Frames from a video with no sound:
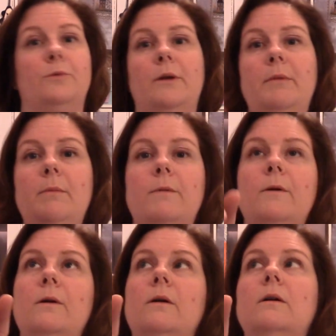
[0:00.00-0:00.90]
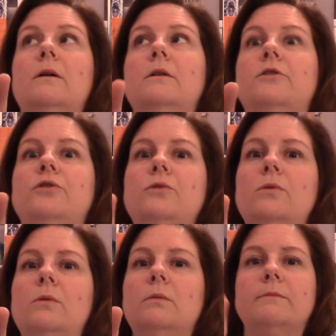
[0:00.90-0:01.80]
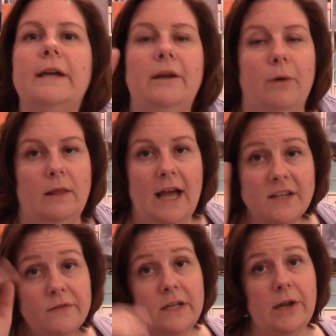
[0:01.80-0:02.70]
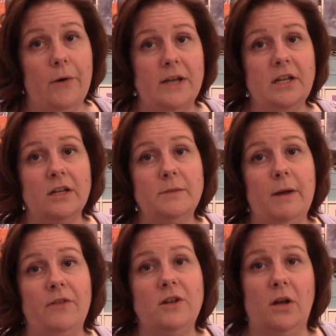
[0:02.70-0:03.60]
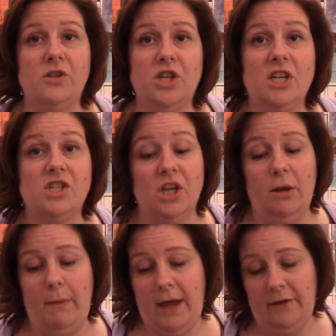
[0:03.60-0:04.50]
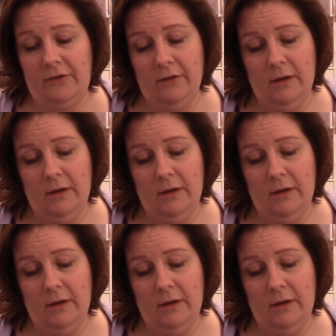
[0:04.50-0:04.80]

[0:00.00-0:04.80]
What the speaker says: anyway, last video I talked about the non-chicken chicken bags.